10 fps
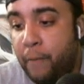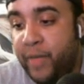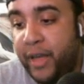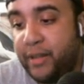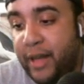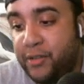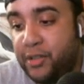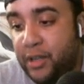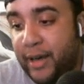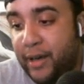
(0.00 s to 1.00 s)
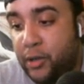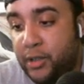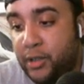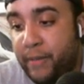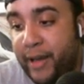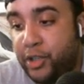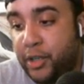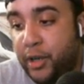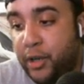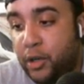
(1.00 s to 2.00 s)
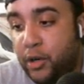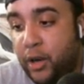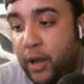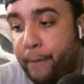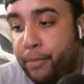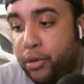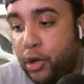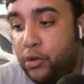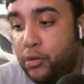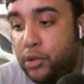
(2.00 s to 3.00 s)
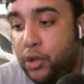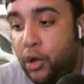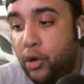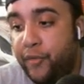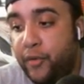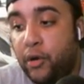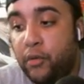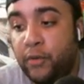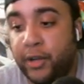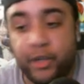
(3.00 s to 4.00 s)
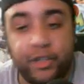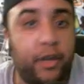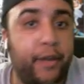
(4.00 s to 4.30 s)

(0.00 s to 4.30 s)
Then Anderson and Gallows hit the Magic Killer. The Club pros over Ricochet.